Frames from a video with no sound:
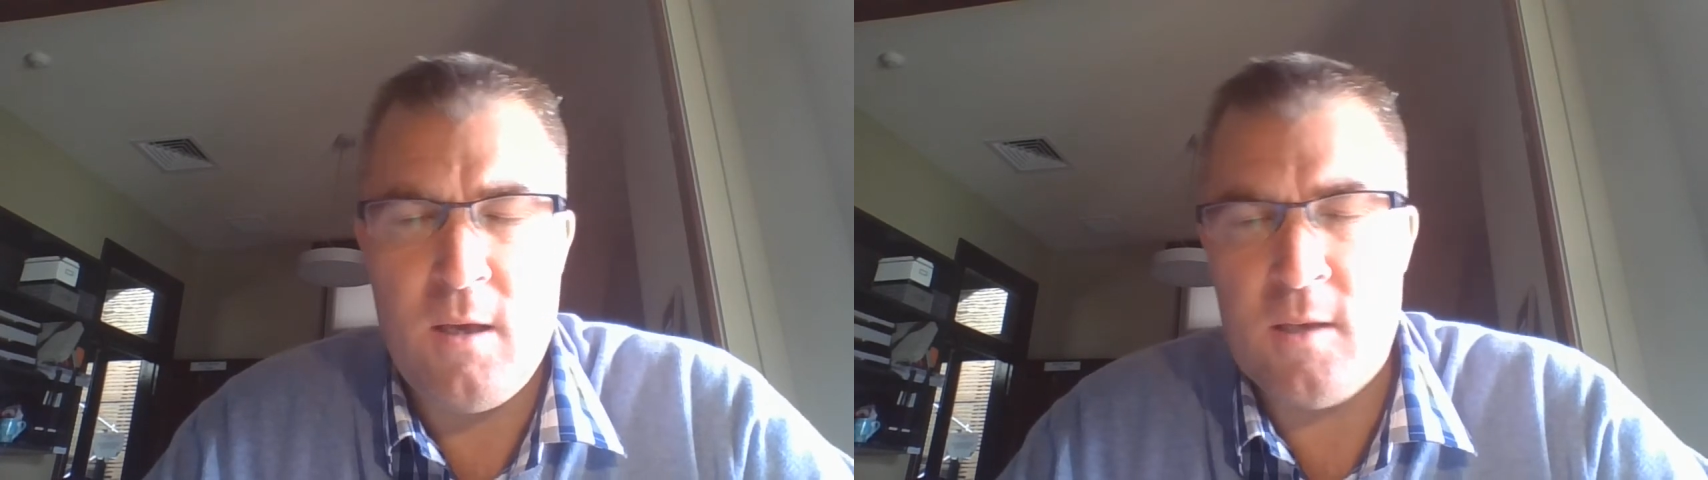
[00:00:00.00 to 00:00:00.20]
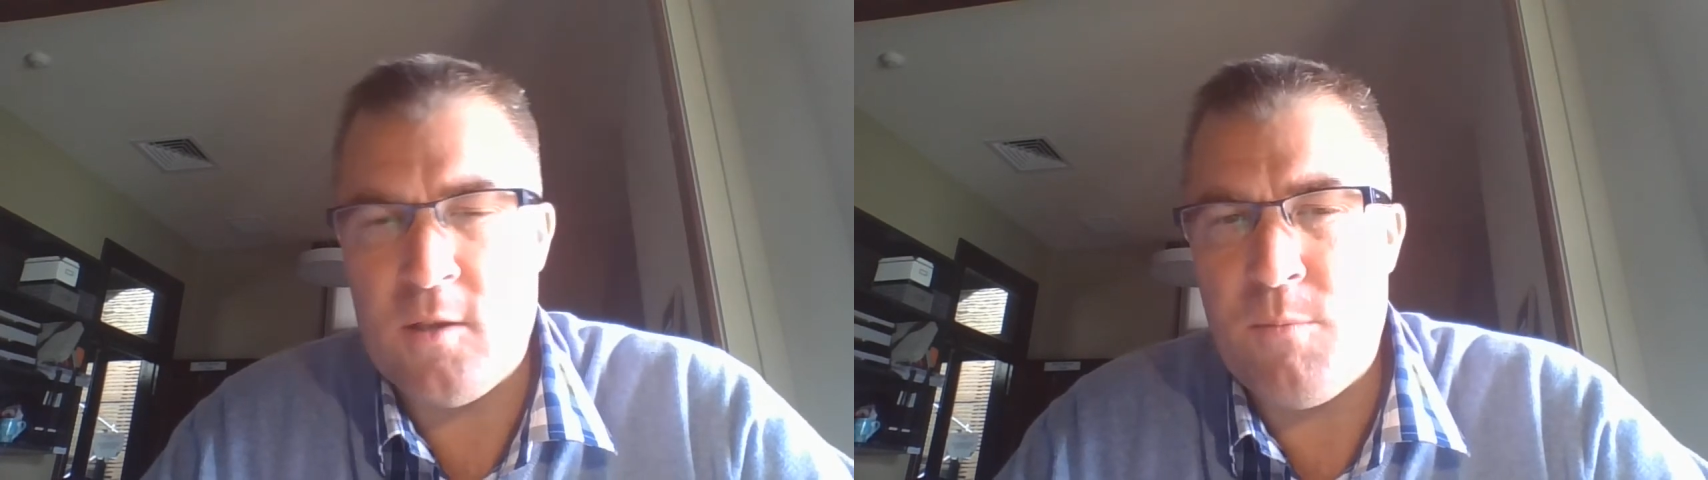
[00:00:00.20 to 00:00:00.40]

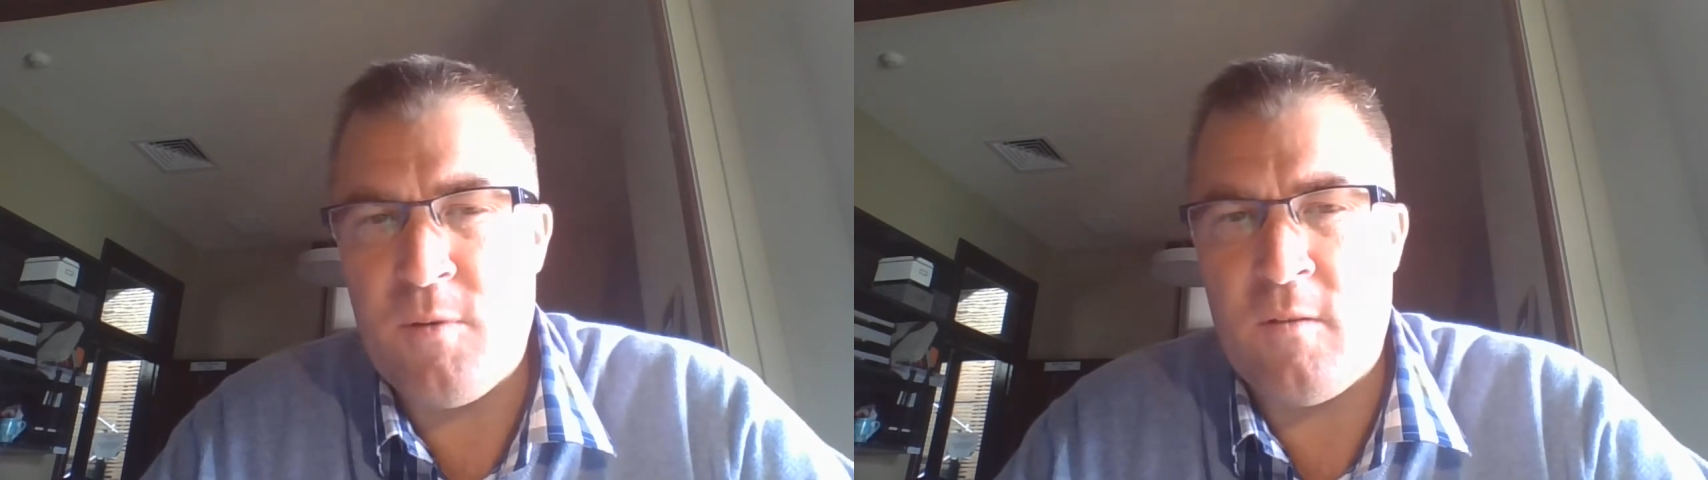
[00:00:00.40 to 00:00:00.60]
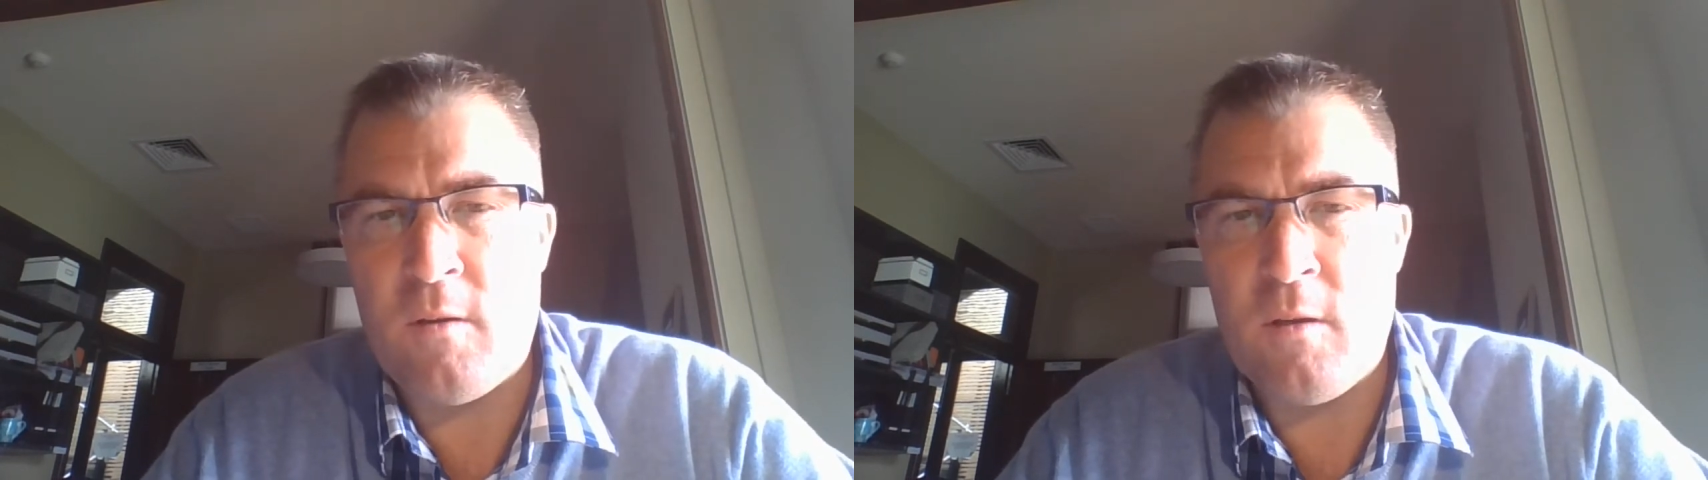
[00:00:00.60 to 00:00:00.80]
is
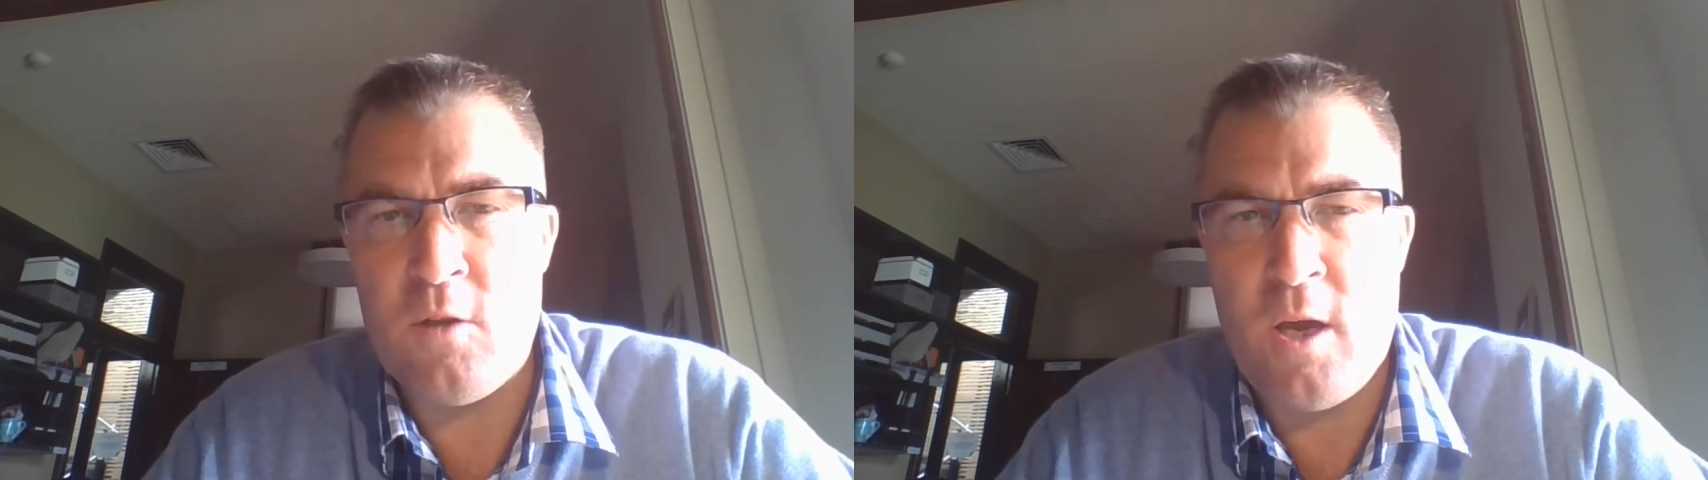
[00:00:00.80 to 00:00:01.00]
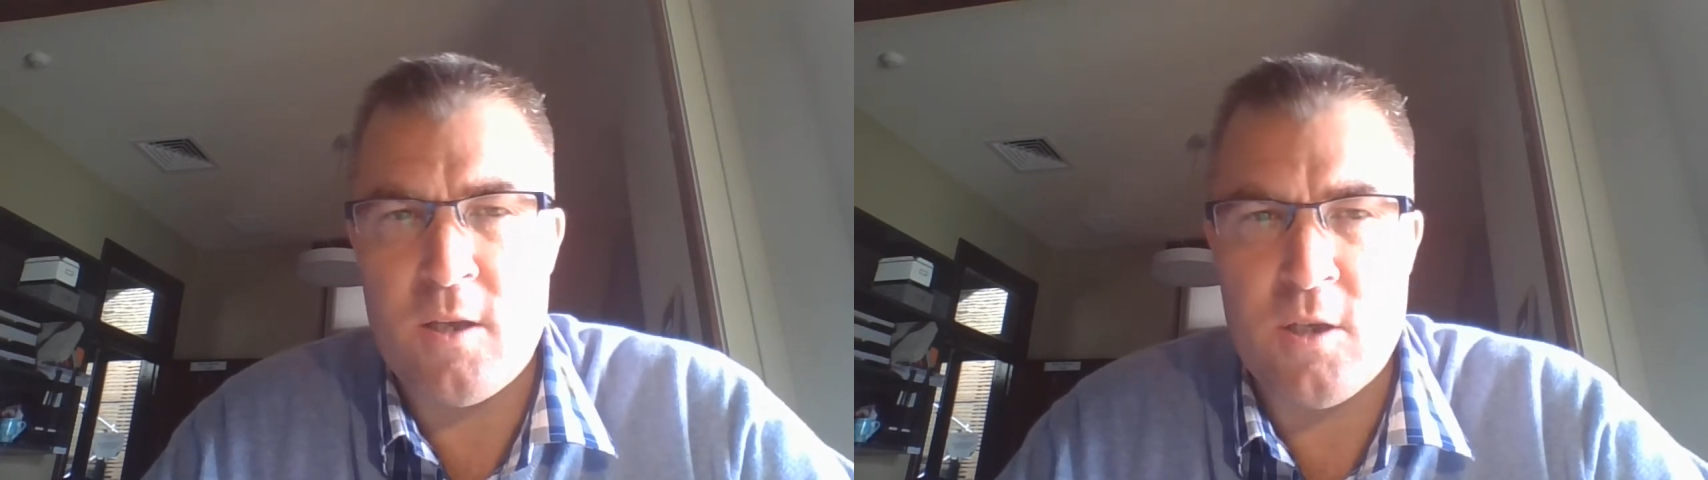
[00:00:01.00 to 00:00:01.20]
open to
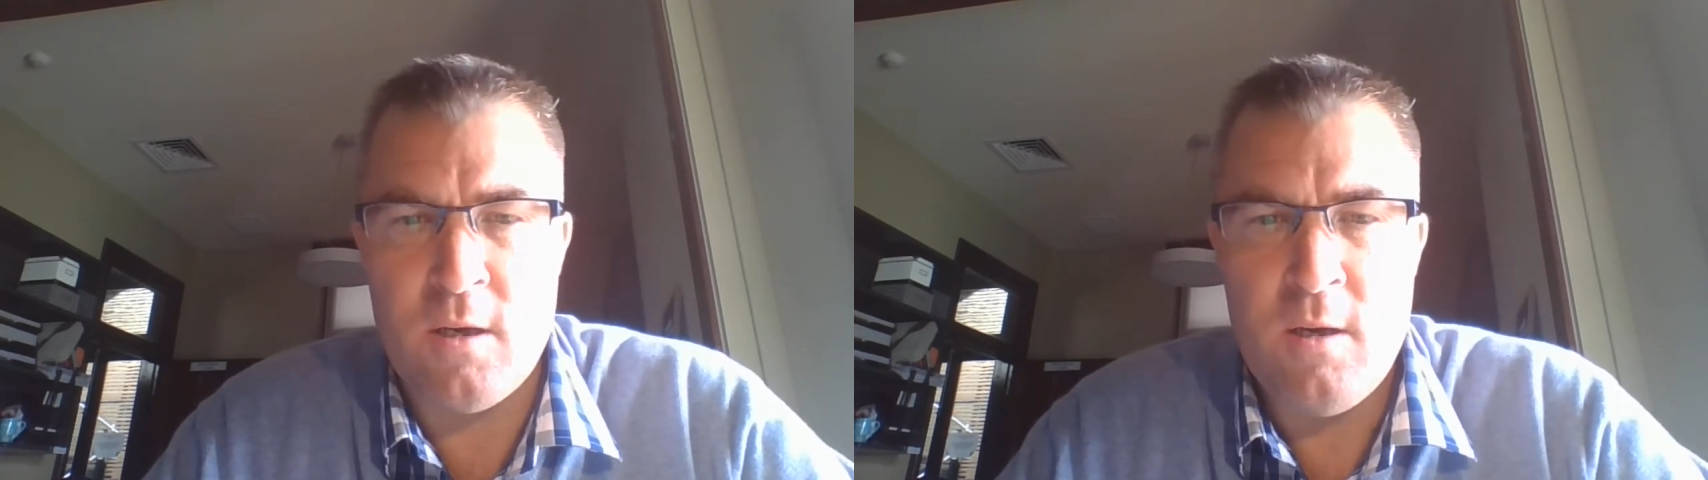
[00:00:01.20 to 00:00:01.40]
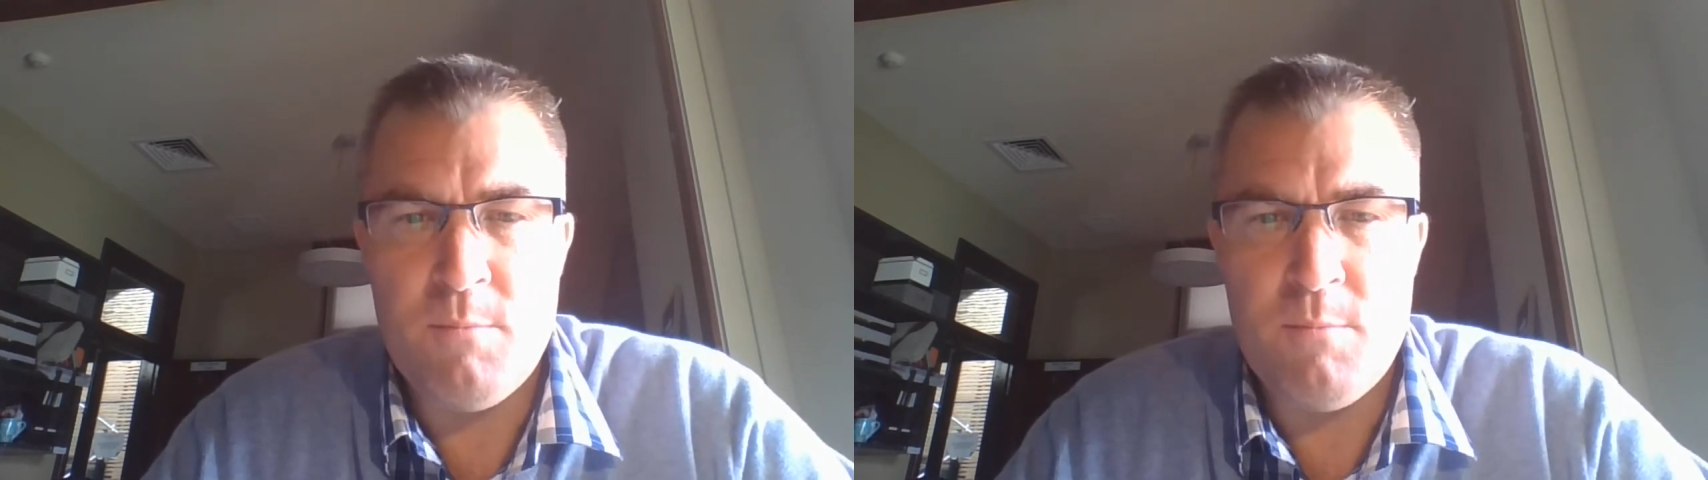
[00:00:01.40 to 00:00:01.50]
conjecture.